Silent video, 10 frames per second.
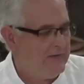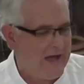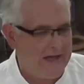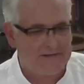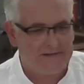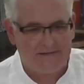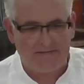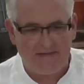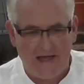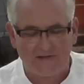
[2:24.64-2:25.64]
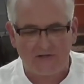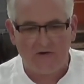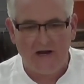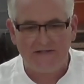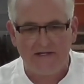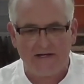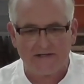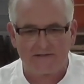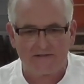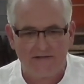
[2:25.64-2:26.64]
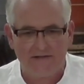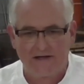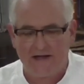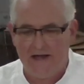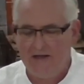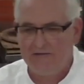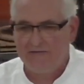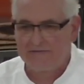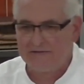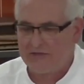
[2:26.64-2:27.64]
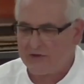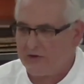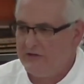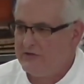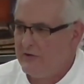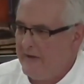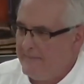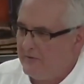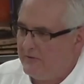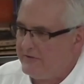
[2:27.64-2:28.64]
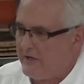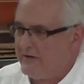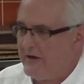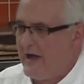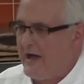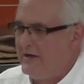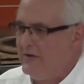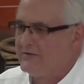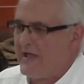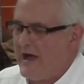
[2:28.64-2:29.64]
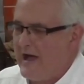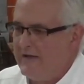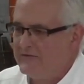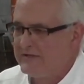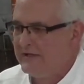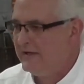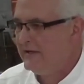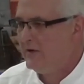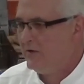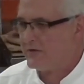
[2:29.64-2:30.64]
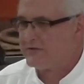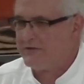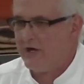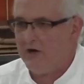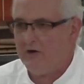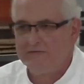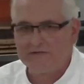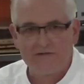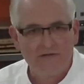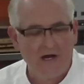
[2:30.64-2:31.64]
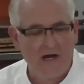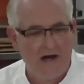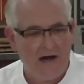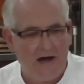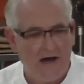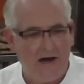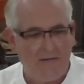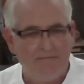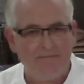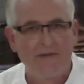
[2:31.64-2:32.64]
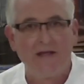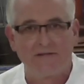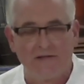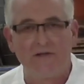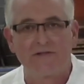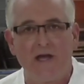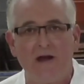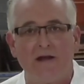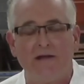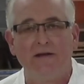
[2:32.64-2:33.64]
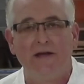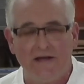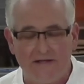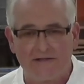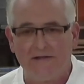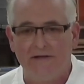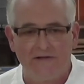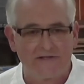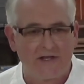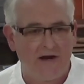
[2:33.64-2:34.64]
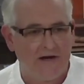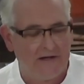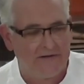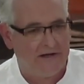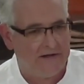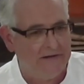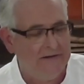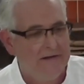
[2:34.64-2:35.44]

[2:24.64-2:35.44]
That's craziness, okay? 32 people who don't know how to use knives or stoves. It's a little scary. It is a little scary, I'll tell you.